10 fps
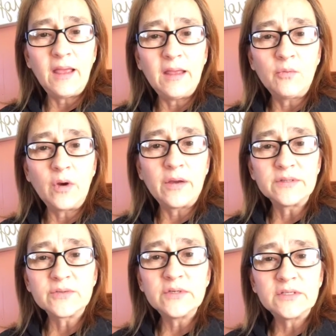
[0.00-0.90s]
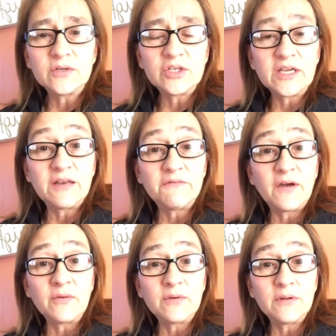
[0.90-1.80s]
And when I was researching and
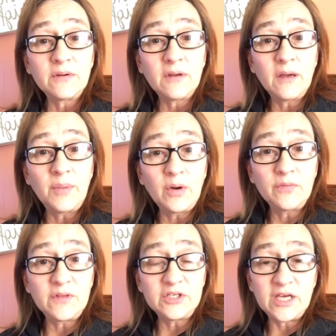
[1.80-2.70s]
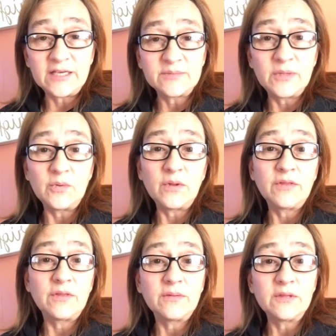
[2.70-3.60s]
found about the jasmine with
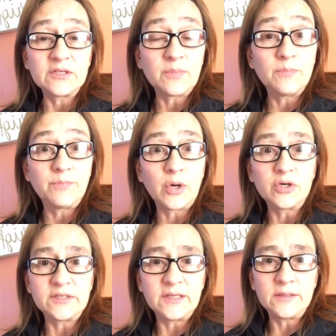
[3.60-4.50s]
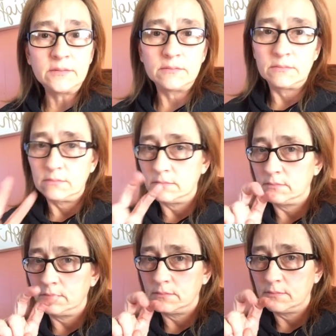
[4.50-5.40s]
this person
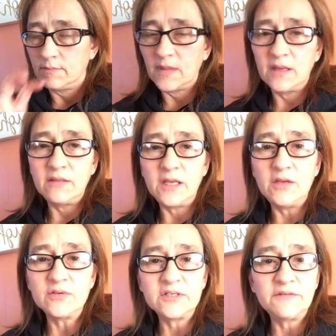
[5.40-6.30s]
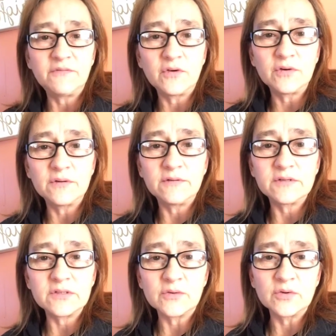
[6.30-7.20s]
that used it for
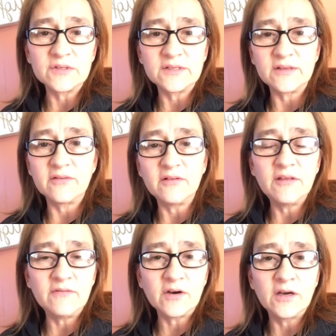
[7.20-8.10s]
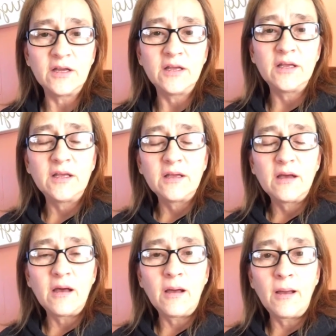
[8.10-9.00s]
cirrhosis of the liver,
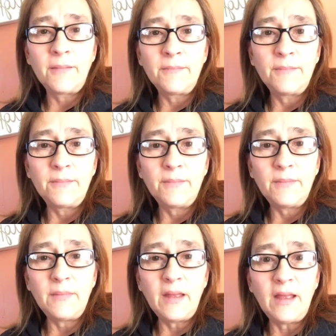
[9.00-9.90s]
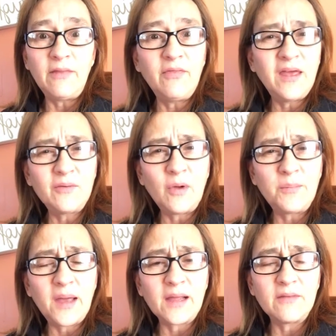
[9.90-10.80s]
and then went
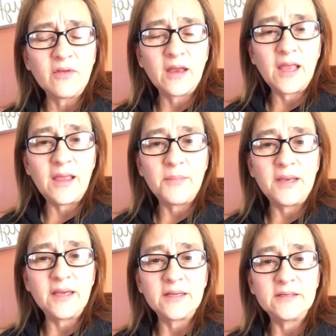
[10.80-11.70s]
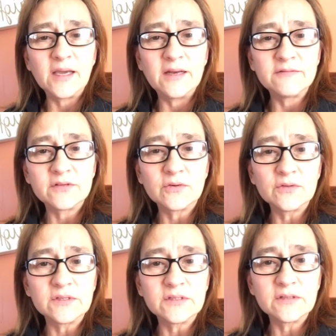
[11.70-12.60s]
back and thought, hey, my dad died of
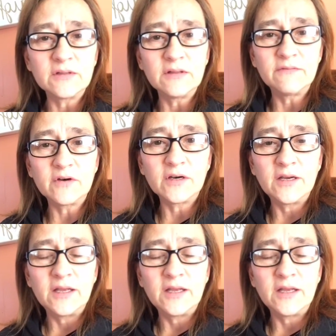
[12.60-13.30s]
cirrhosis of the liver.